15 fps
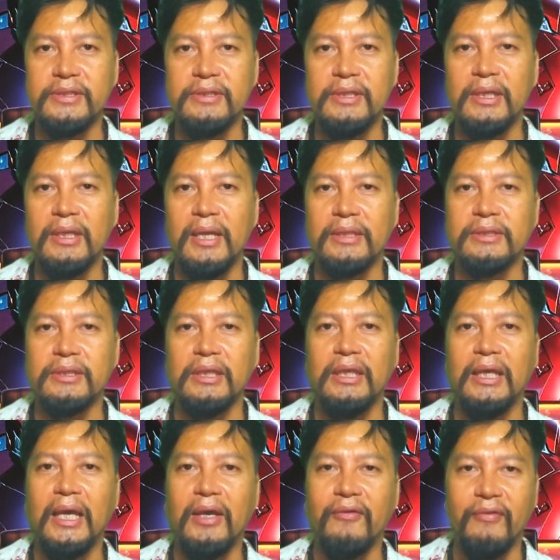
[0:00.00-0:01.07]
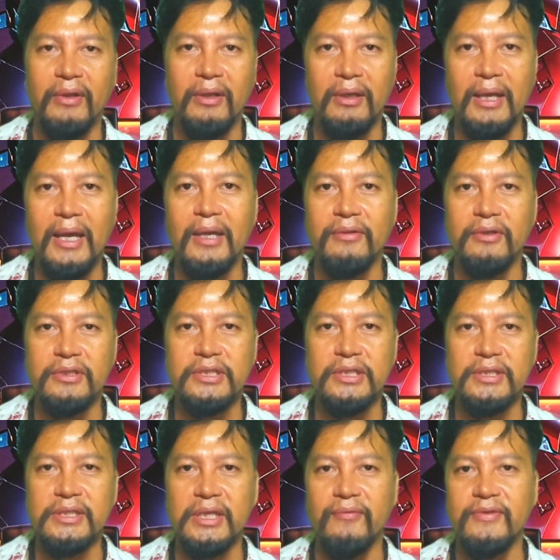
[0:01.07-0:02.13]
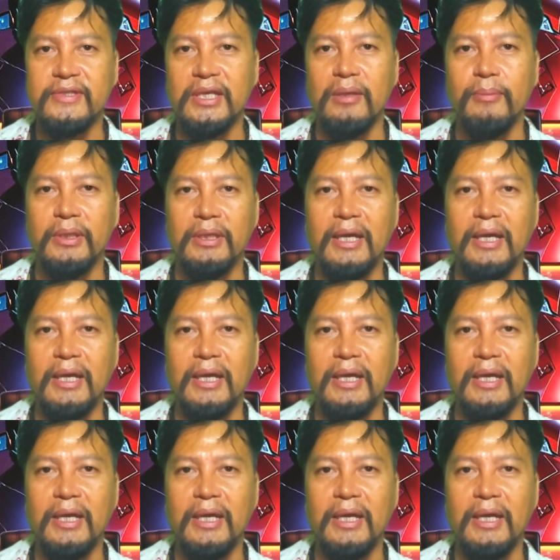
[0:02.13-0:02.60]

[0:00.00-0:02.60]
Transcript: neglect, evident at the G7 summit,